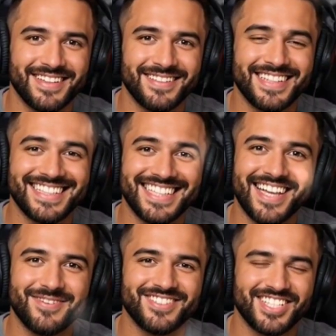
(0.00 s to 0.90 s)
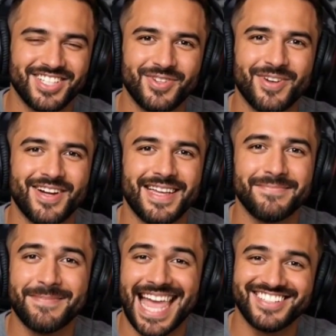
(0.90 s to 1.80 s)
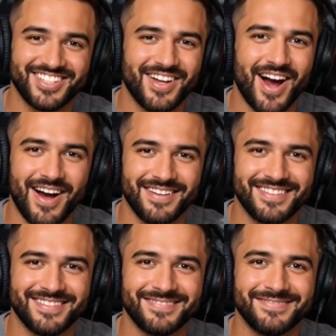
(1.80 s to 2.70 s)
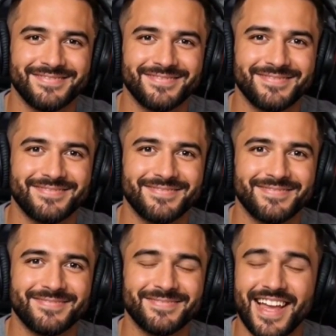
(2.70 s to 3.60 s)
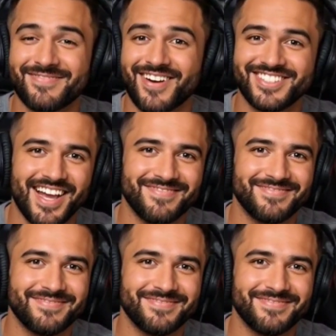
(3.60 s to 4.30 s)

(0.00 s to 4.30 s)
The KOHO Secured Mastercard. Now, first off,